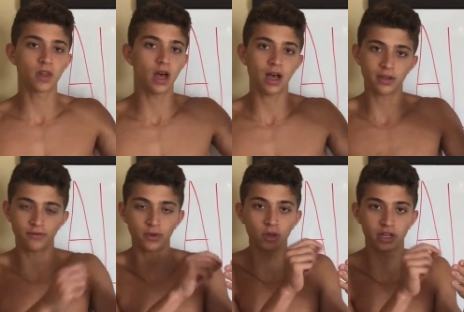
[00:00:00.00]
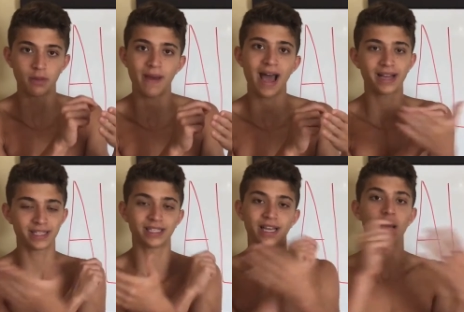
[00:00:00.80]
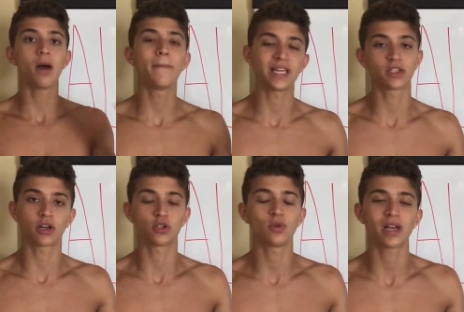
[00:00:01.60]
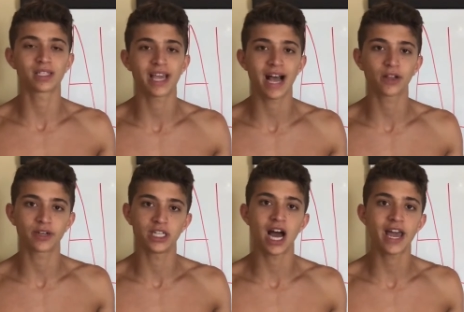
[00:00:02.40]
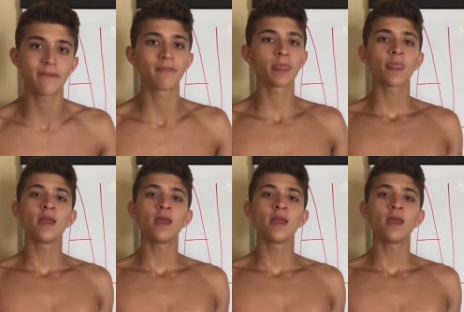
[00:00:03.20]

uh, if you look in the back, it says like based on a two thousand calorie diet.